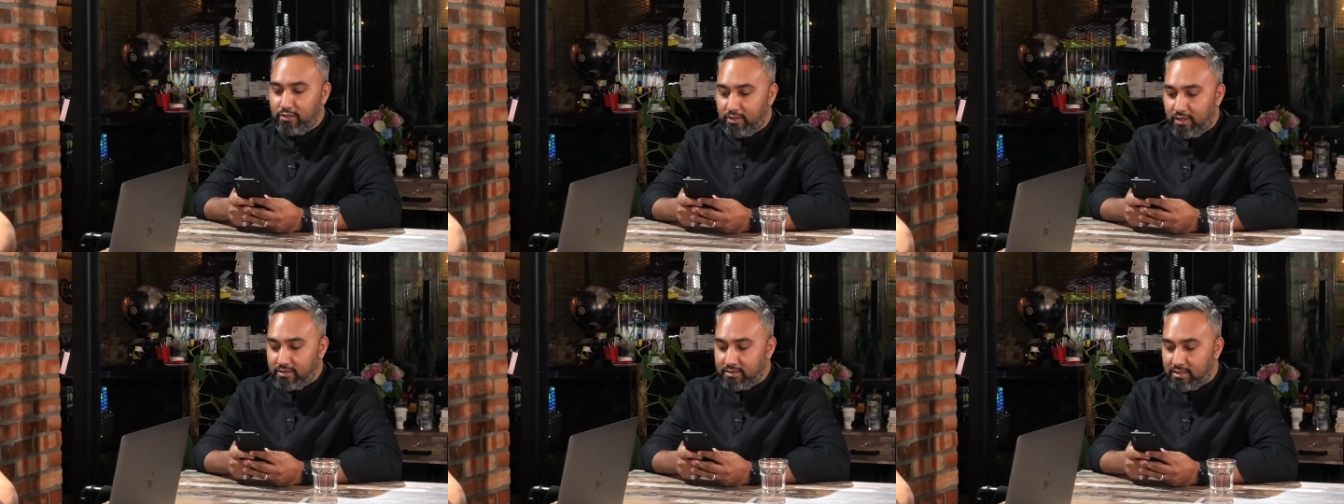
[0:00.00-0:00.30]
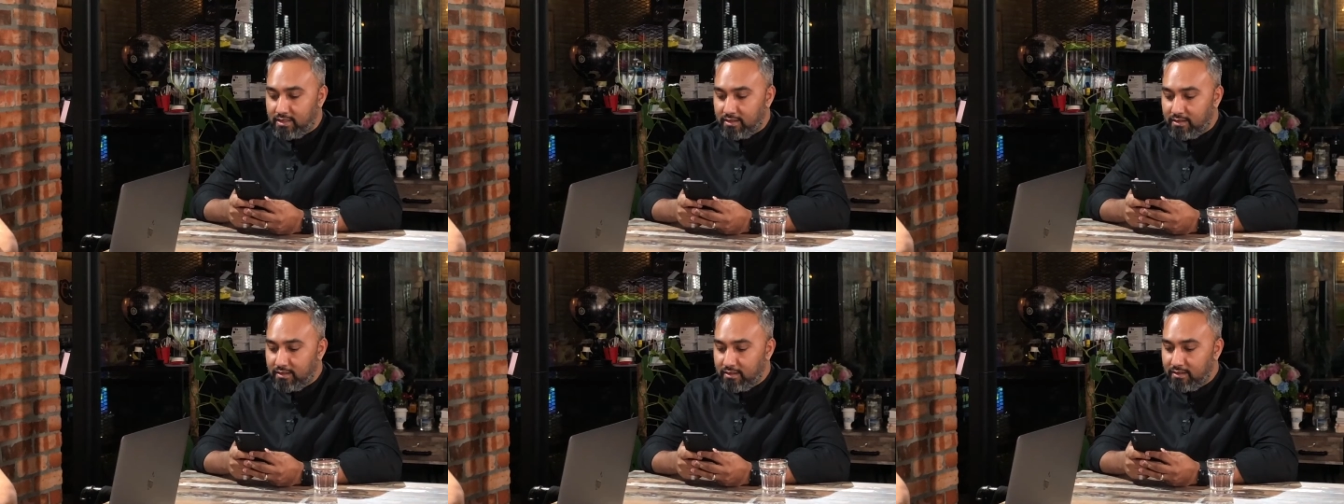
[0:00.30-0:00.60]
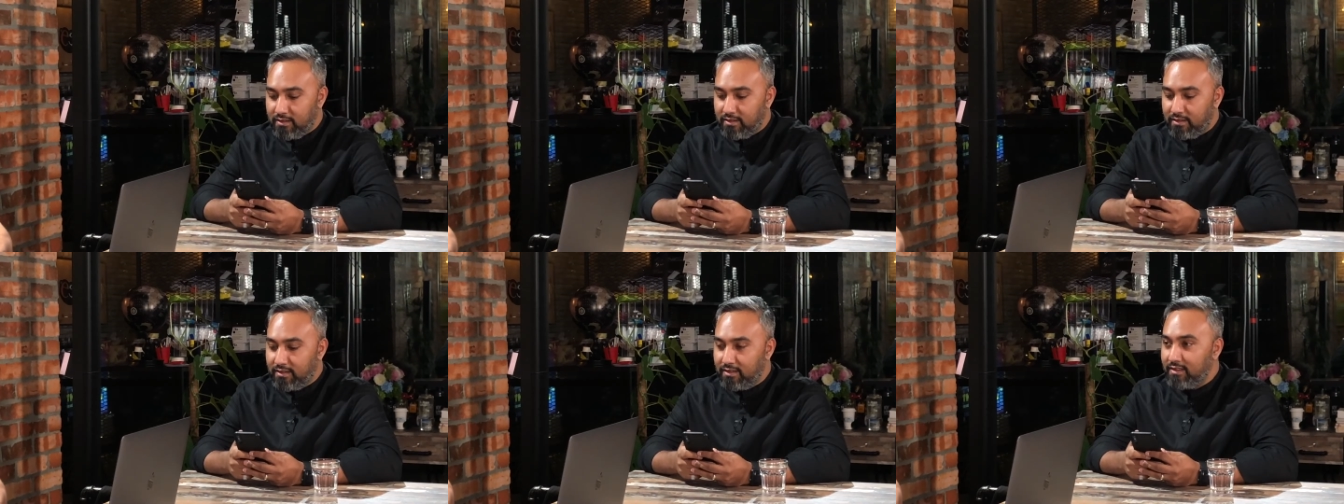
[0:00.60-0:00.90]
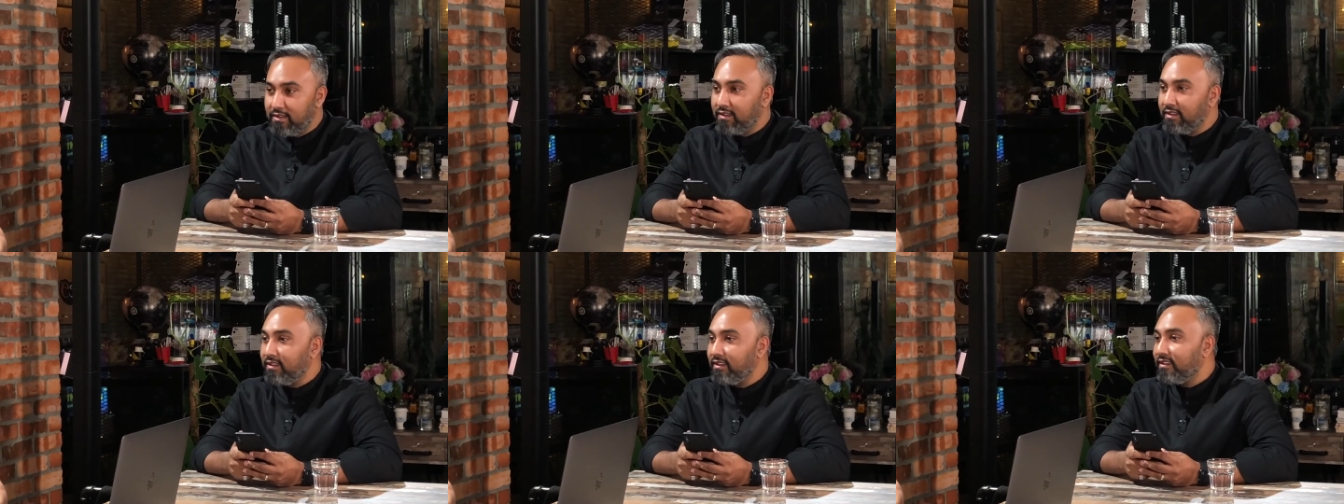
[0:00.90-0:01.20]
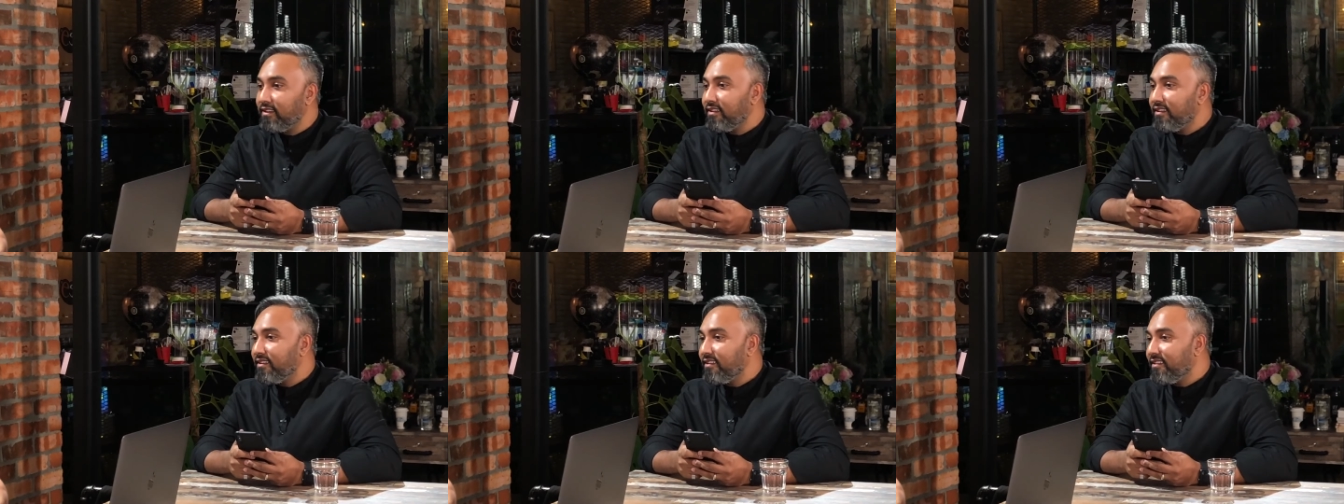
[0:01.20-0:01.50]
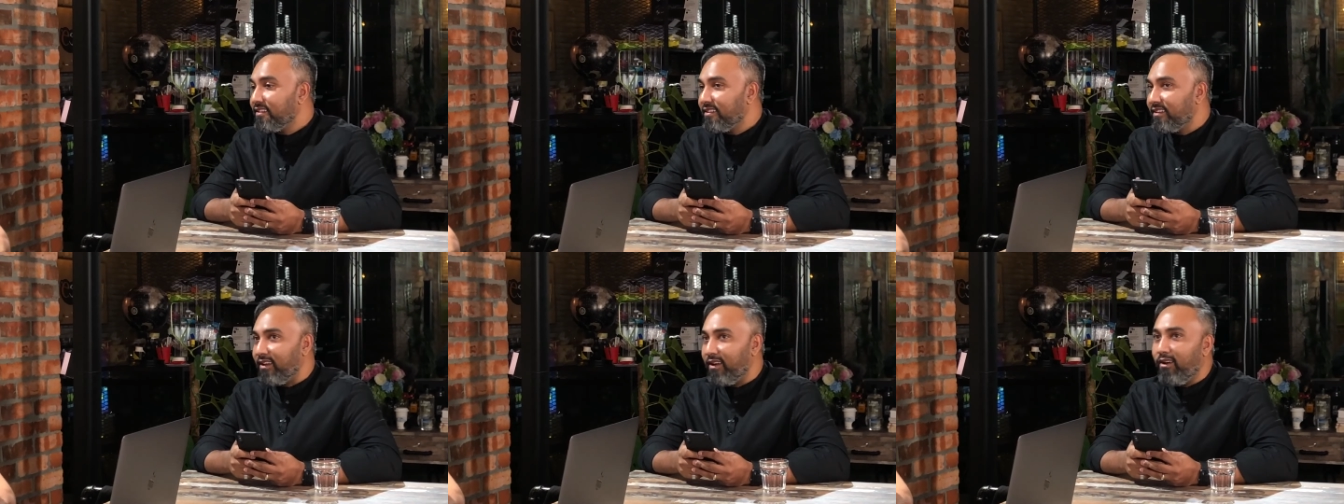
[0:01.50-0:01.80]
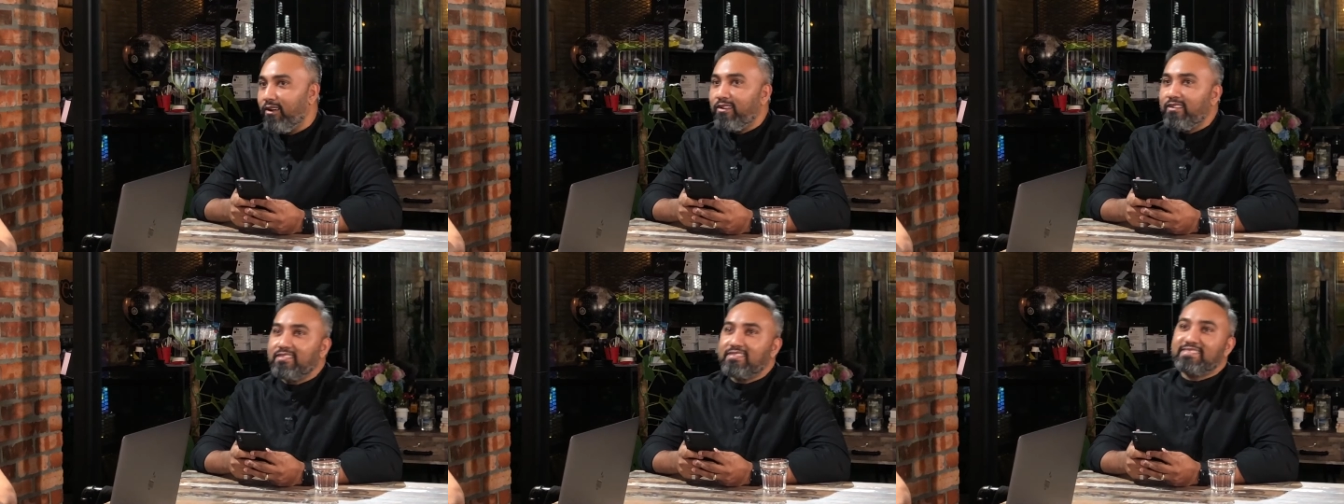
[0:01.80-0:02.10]
did you answer? A.
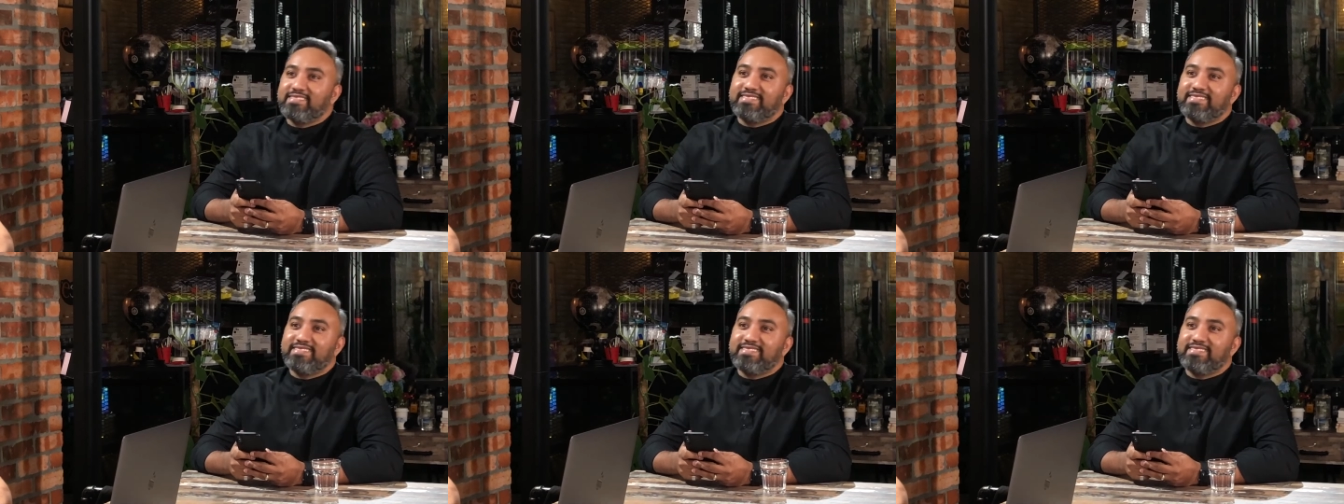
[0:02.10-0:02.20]
Oh.